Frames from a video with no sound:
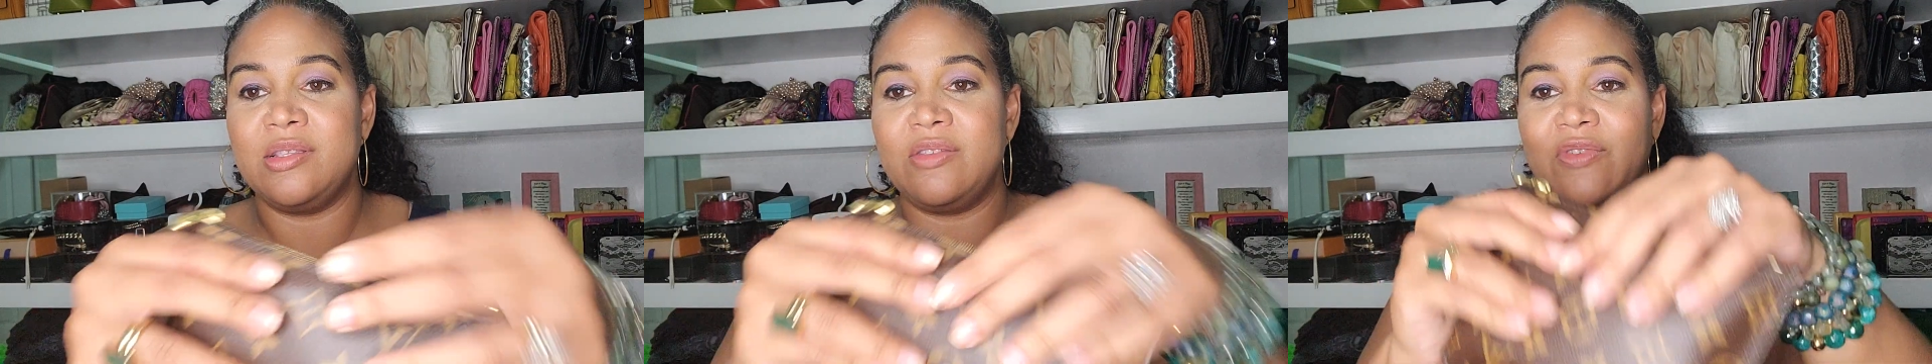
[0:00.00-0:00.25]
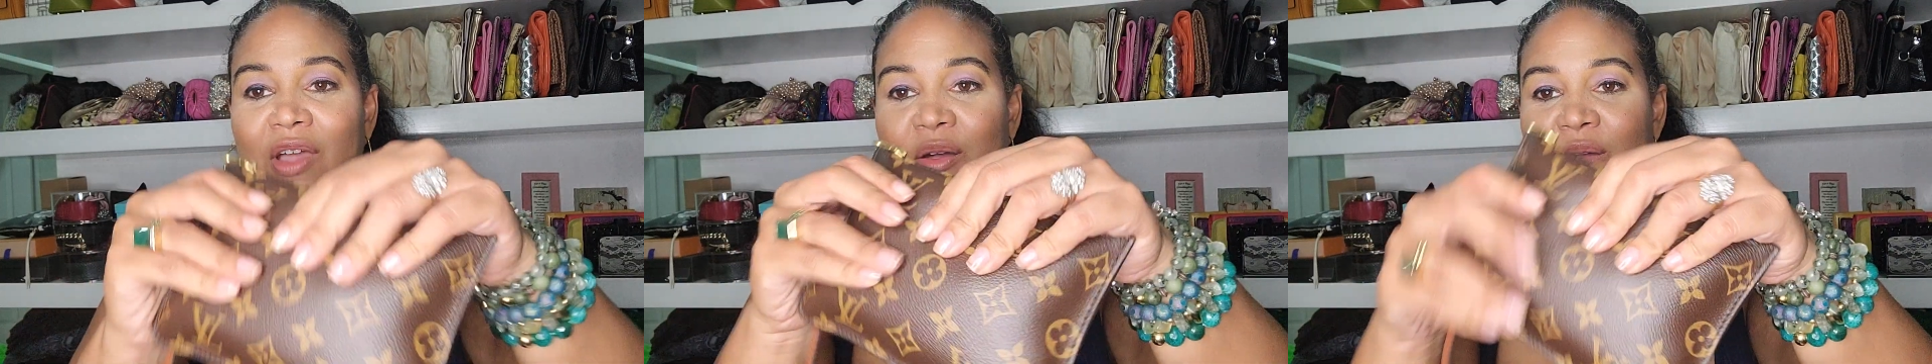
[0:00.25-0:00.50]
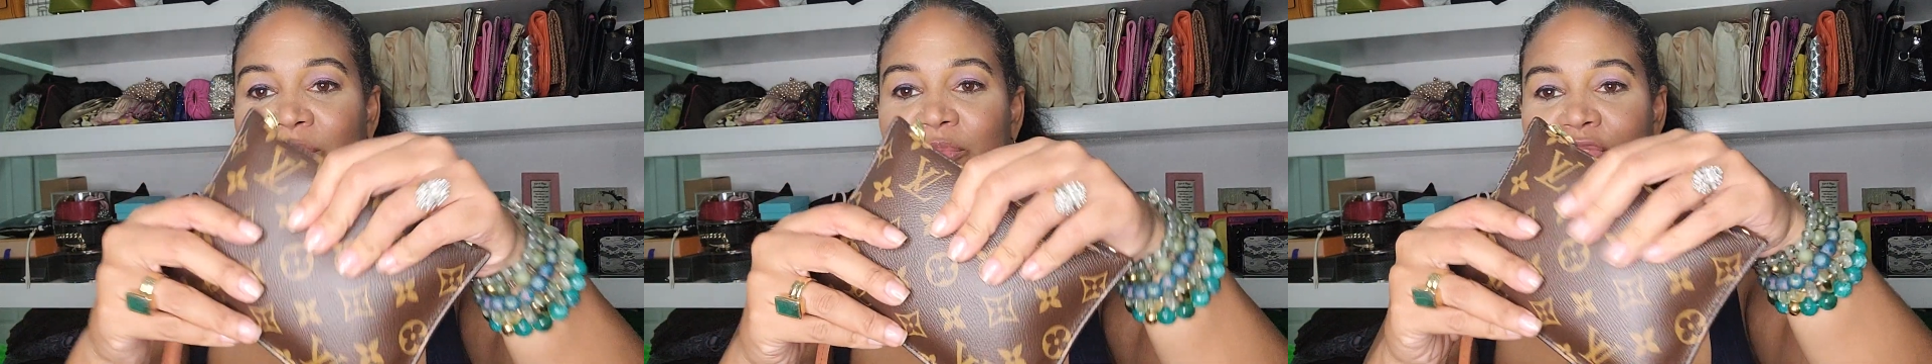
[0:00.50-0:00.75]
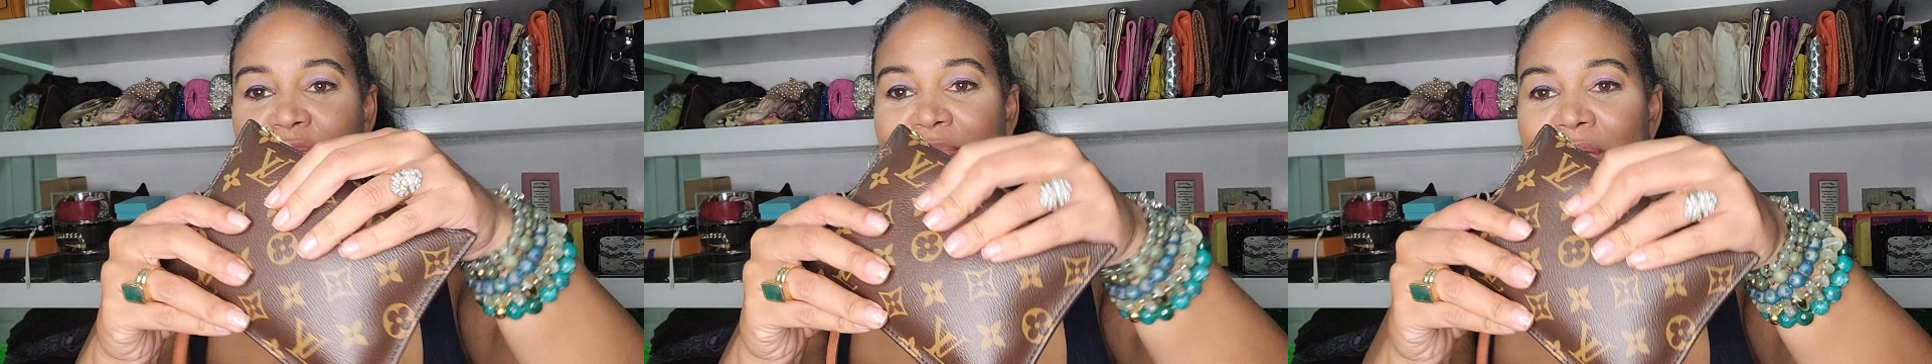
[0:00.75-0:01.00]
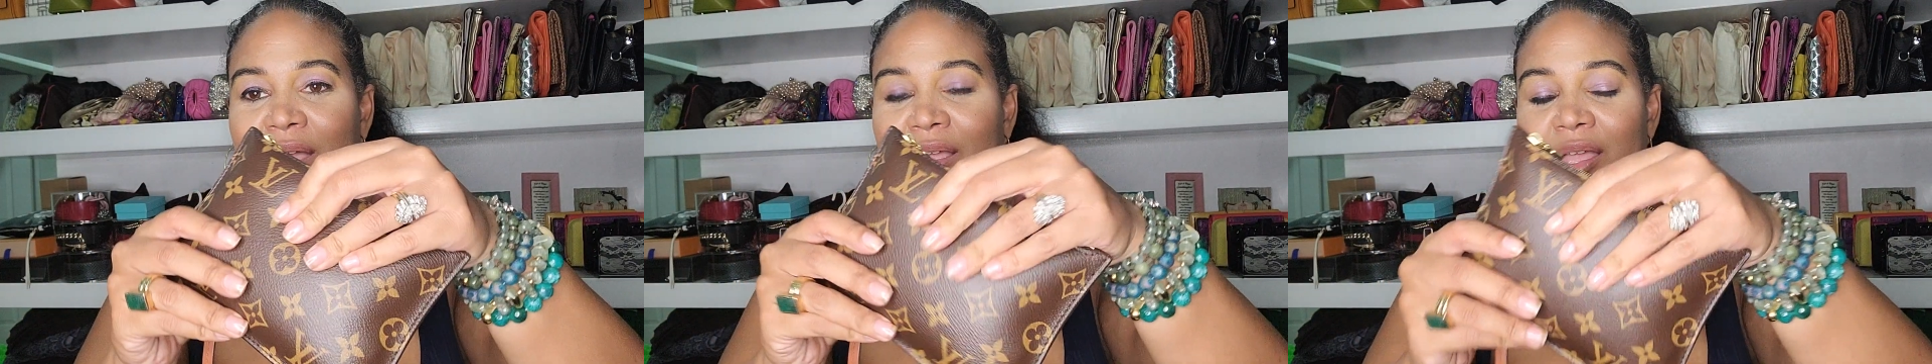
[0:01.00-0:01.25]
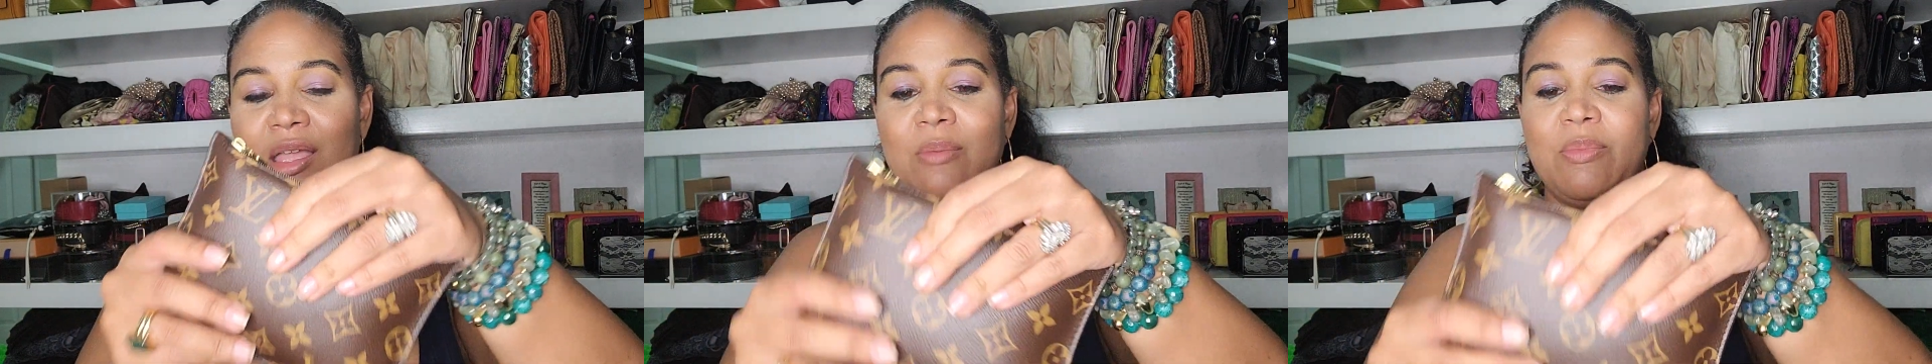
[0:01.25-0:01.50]
of how I'm
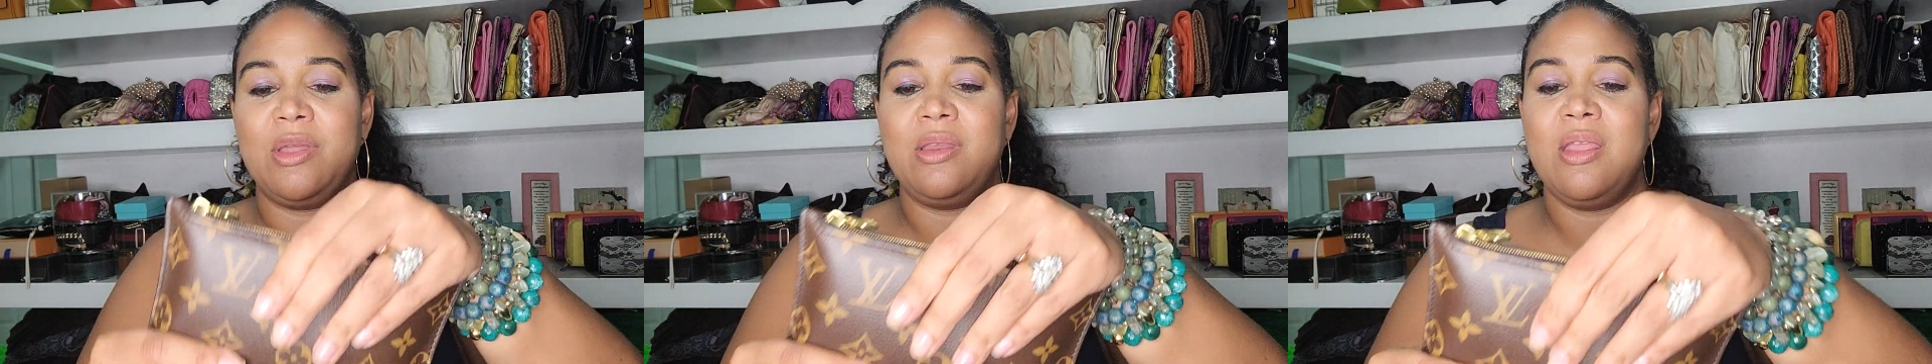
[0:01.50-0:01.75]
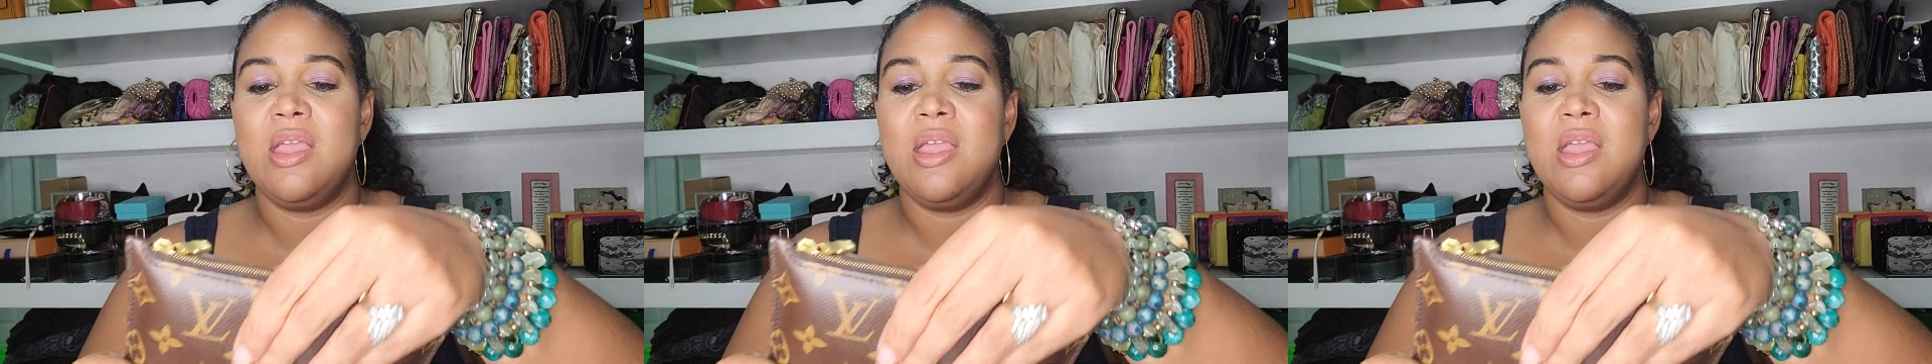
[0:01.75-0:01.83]
repacking it, but